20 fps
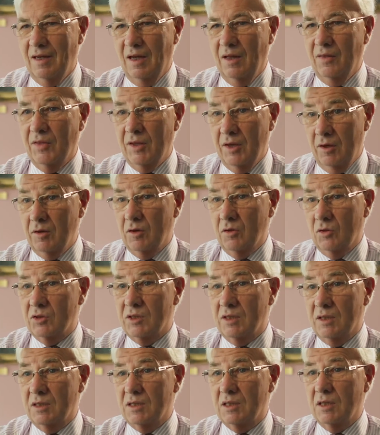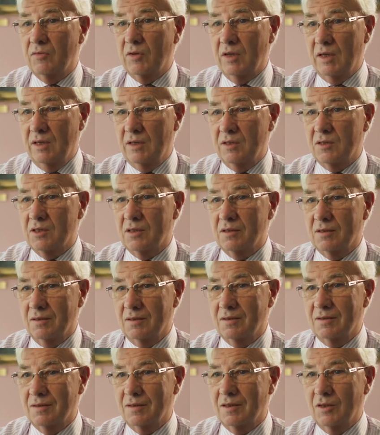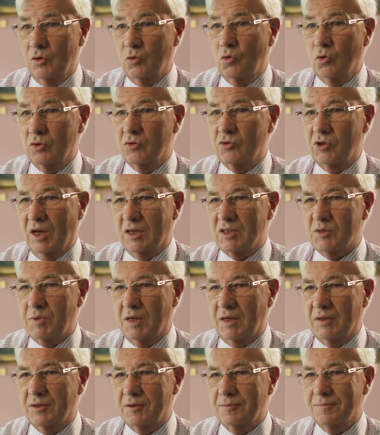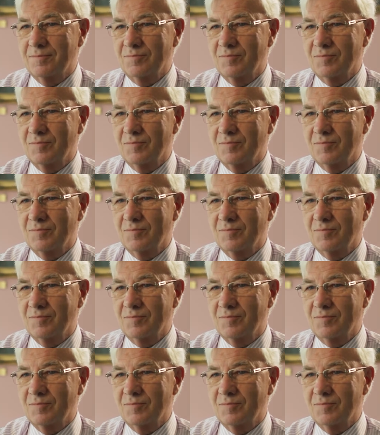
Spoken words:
And the only alternative is an organ transplant.